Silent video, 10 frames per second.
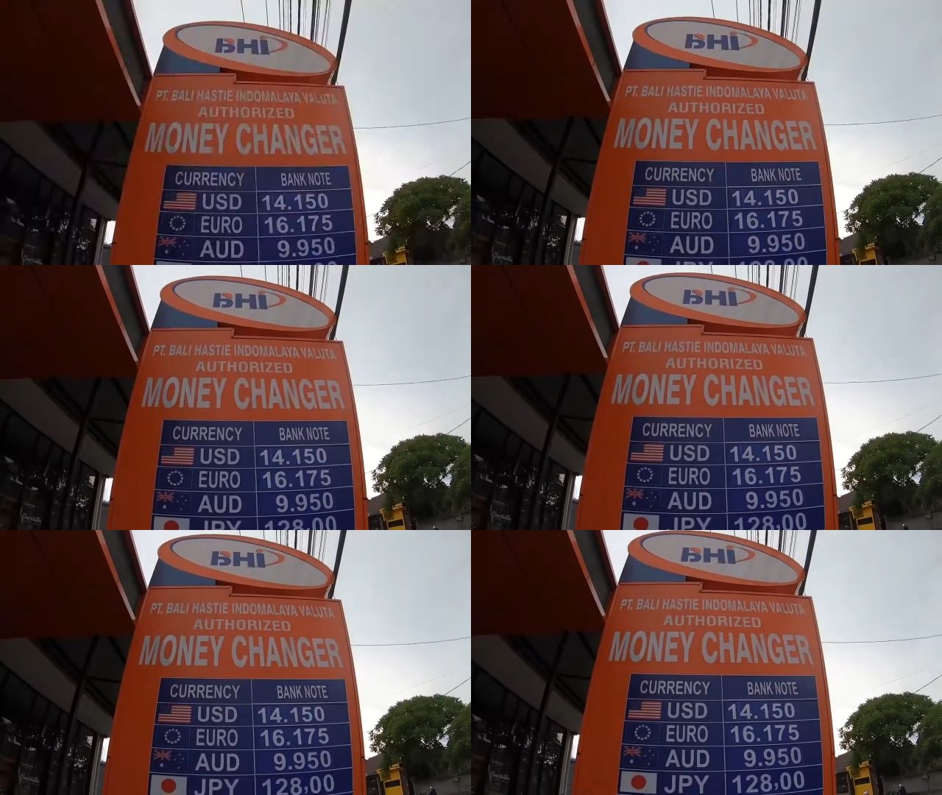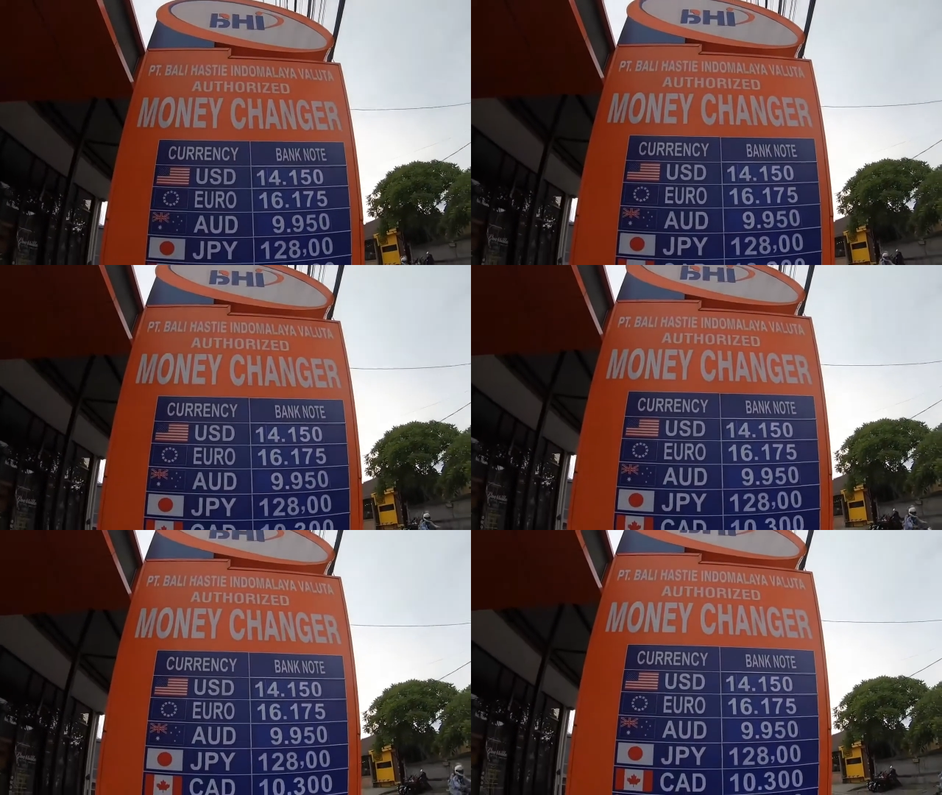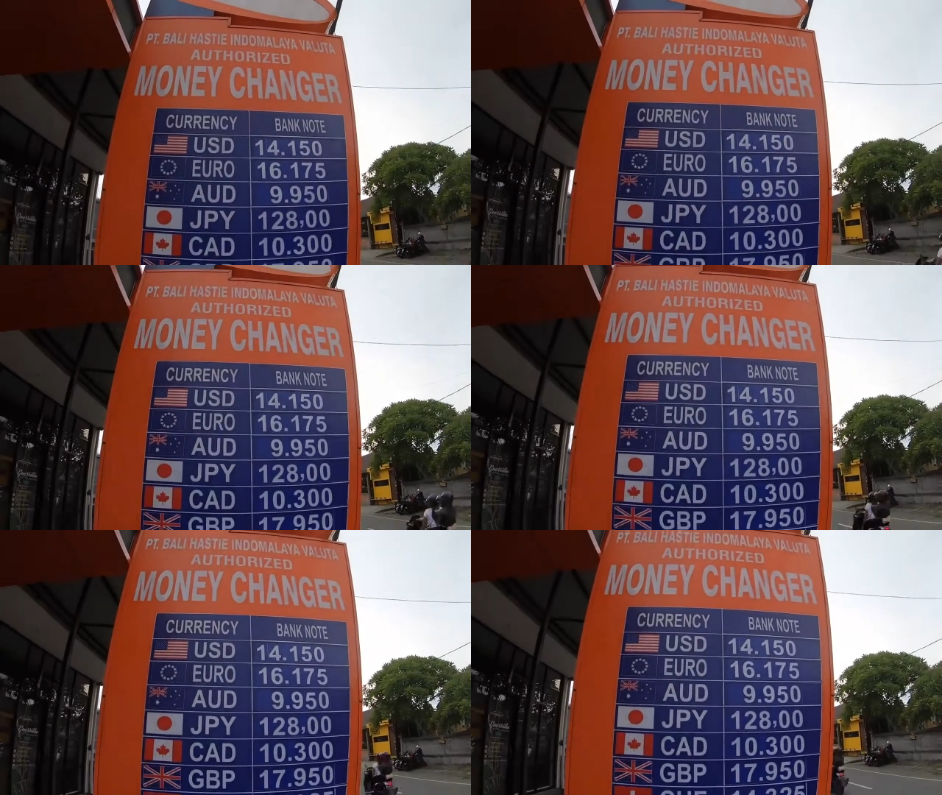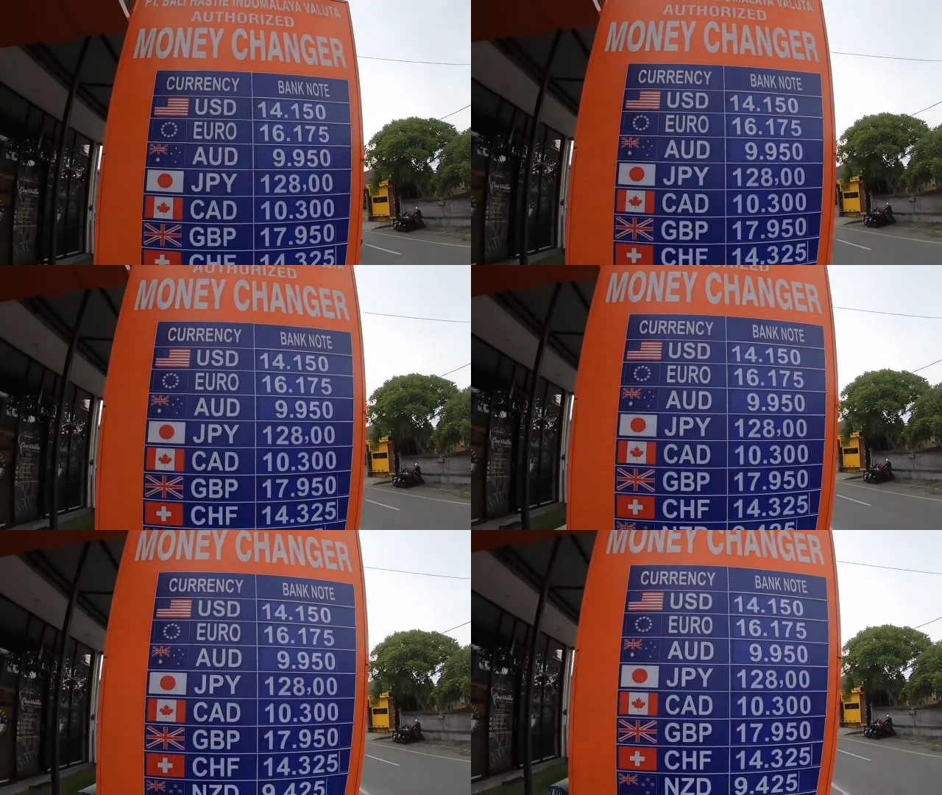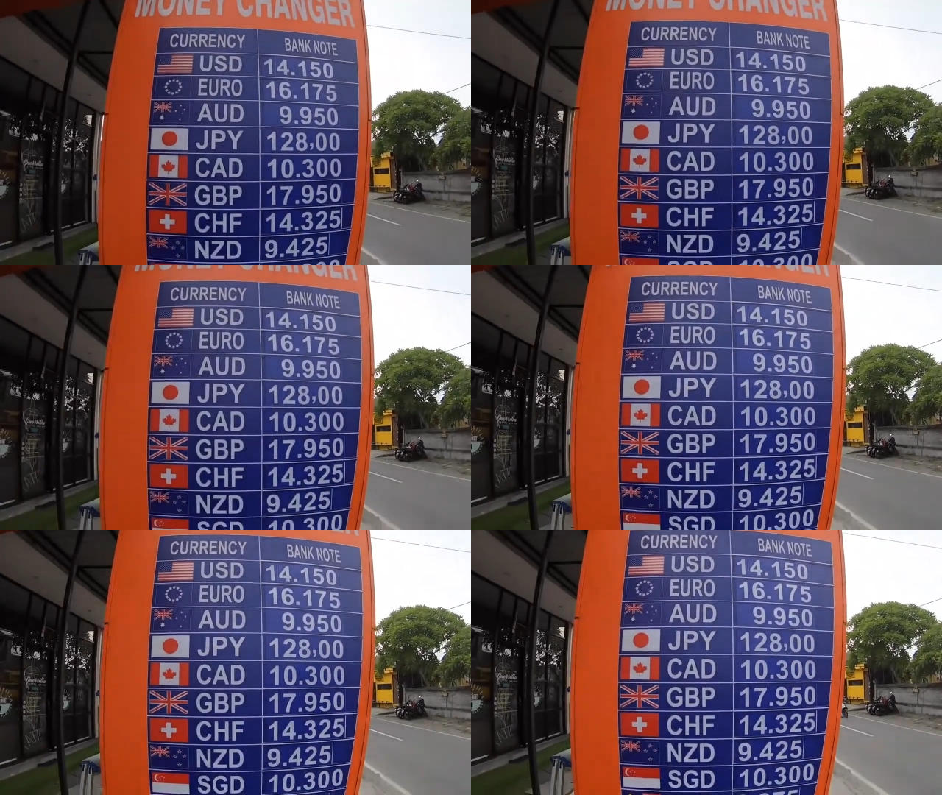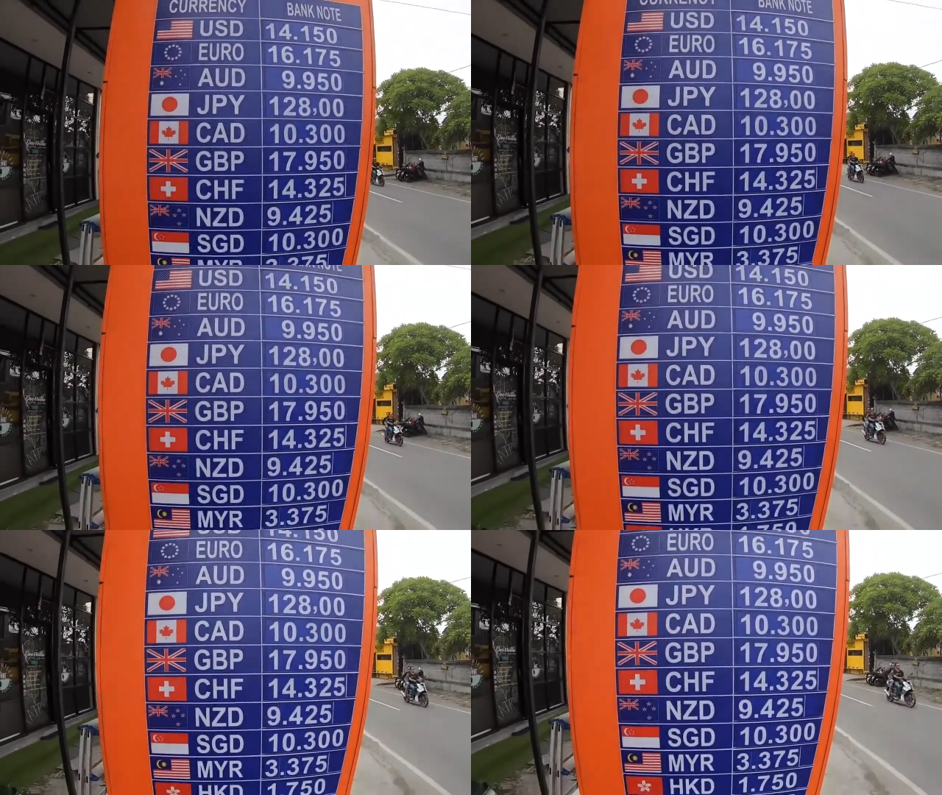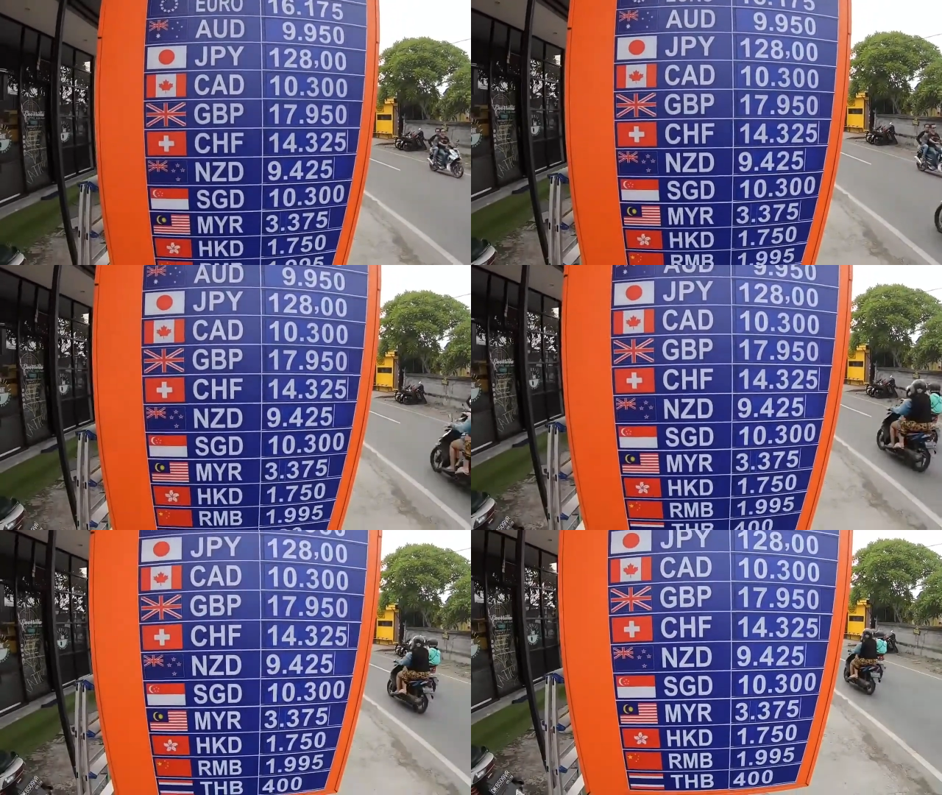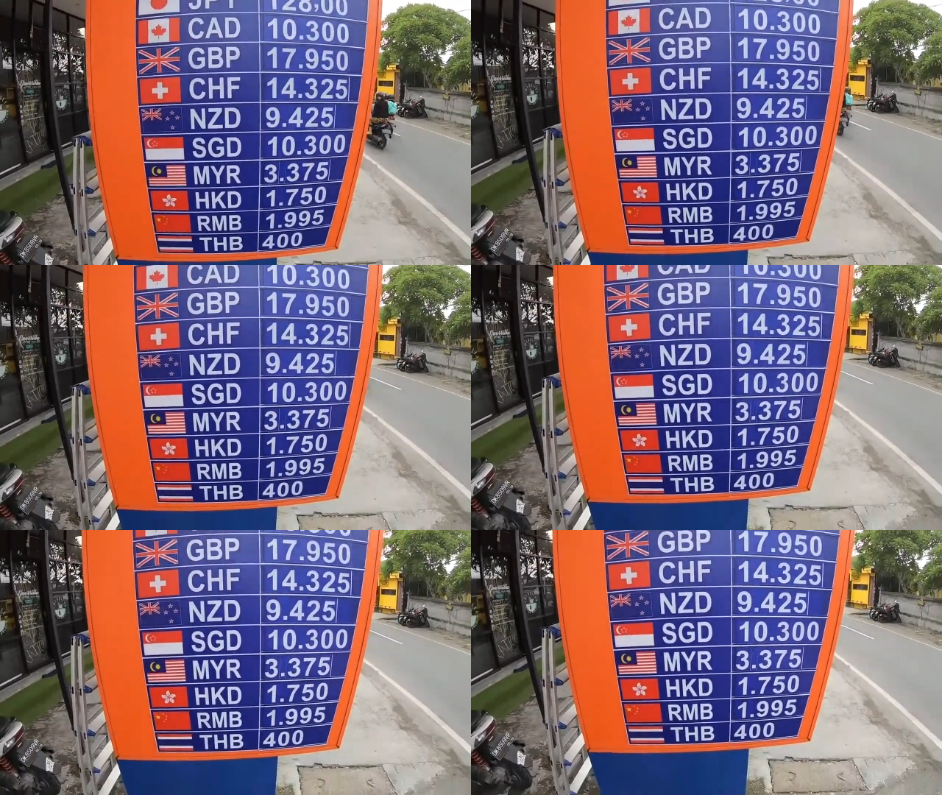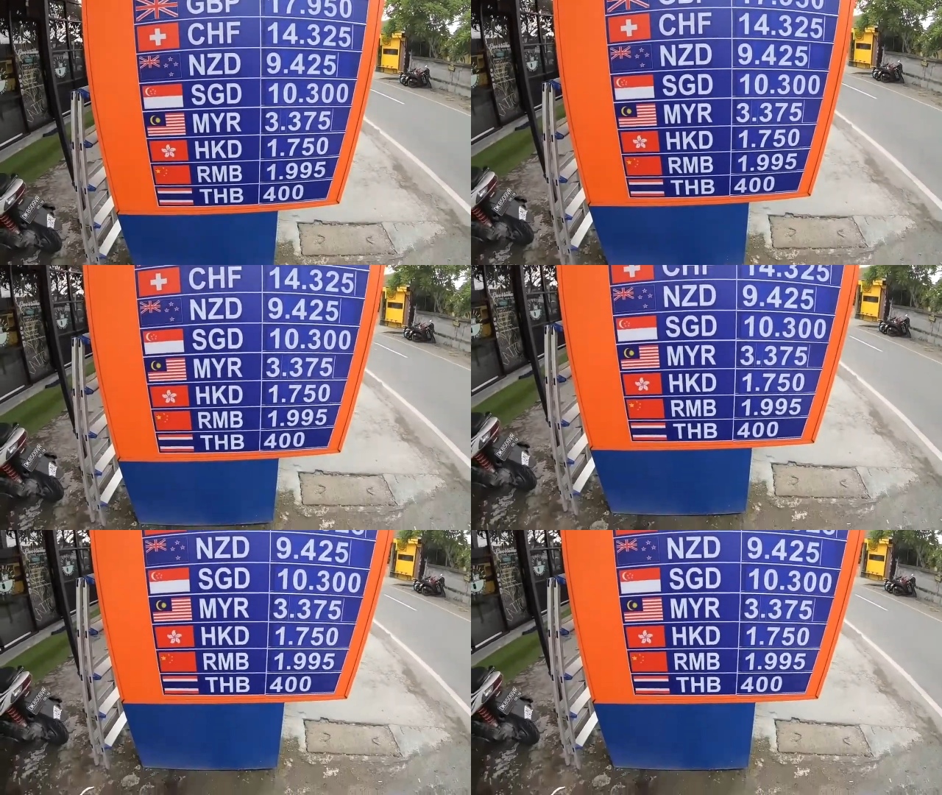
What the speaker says: [unreadable: no face in view]